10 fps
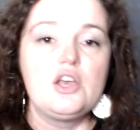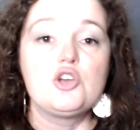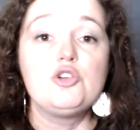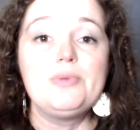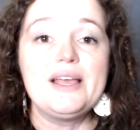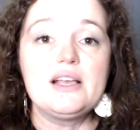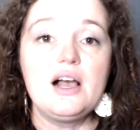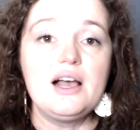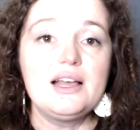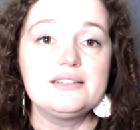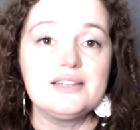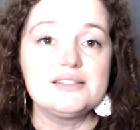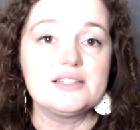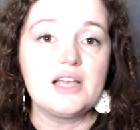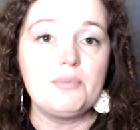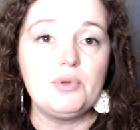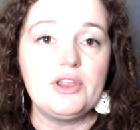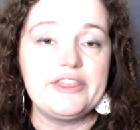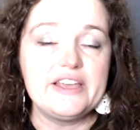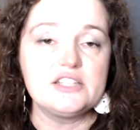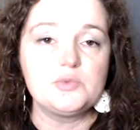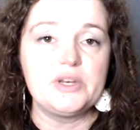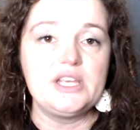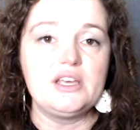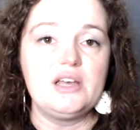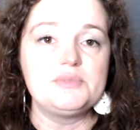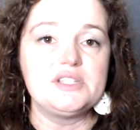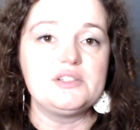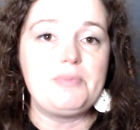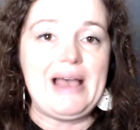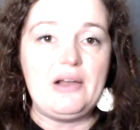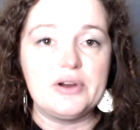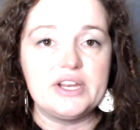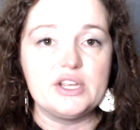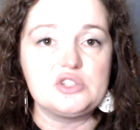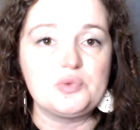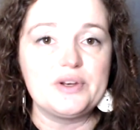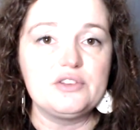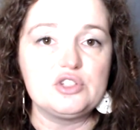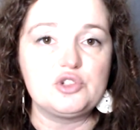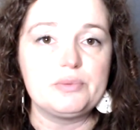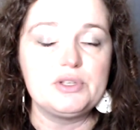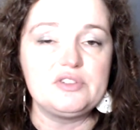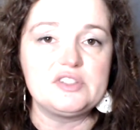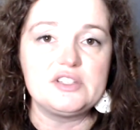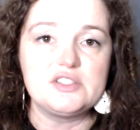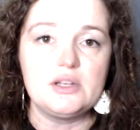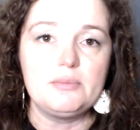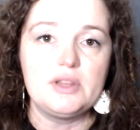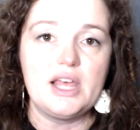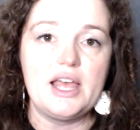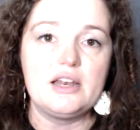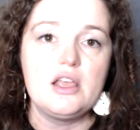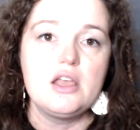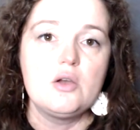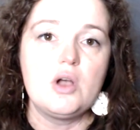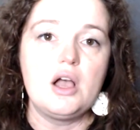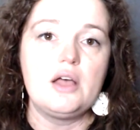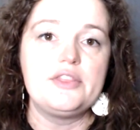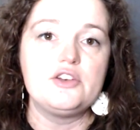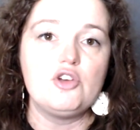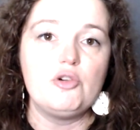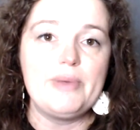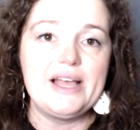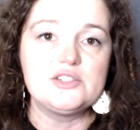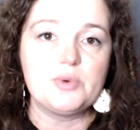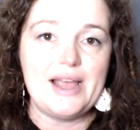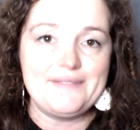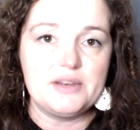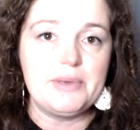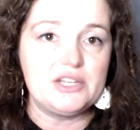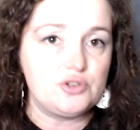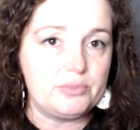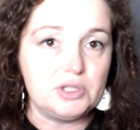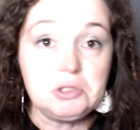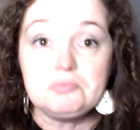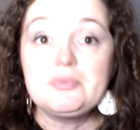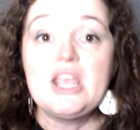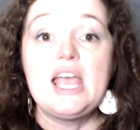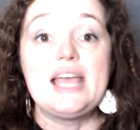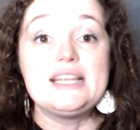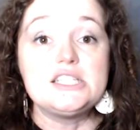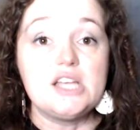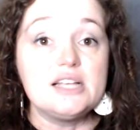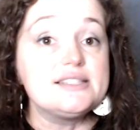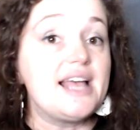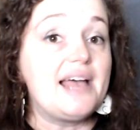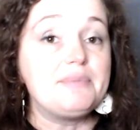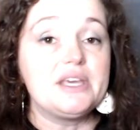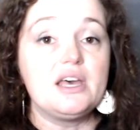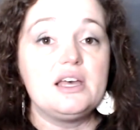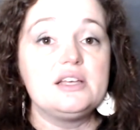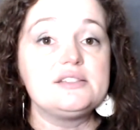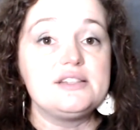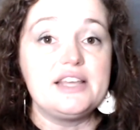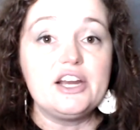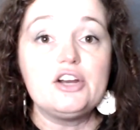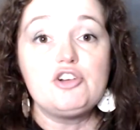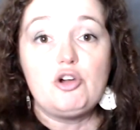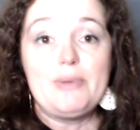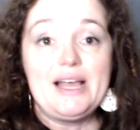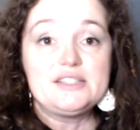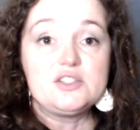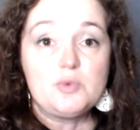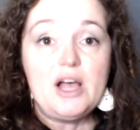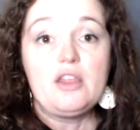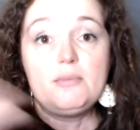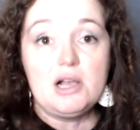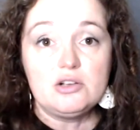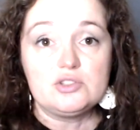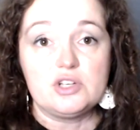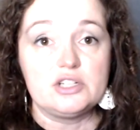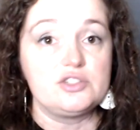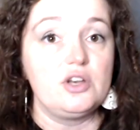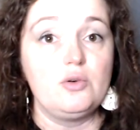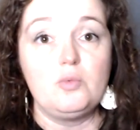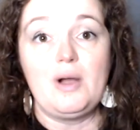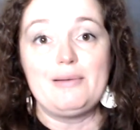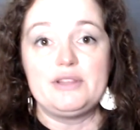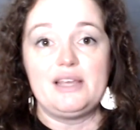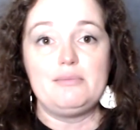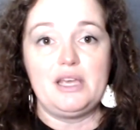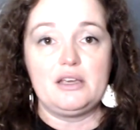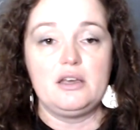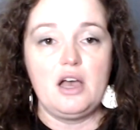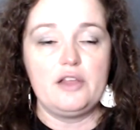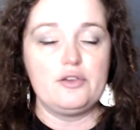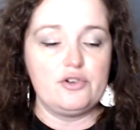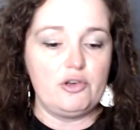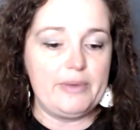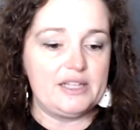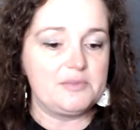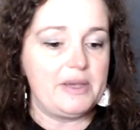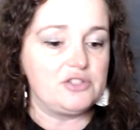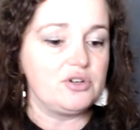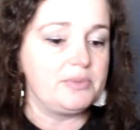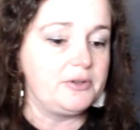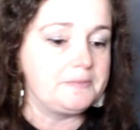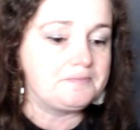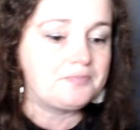Kublai Khan does a couple of things when he comes into power. He gets rid of the tribute system that the nomads were having to pay tribute. And he does that because they're nomads as well. The Mongols are. So why would they make other nomads pay tribute?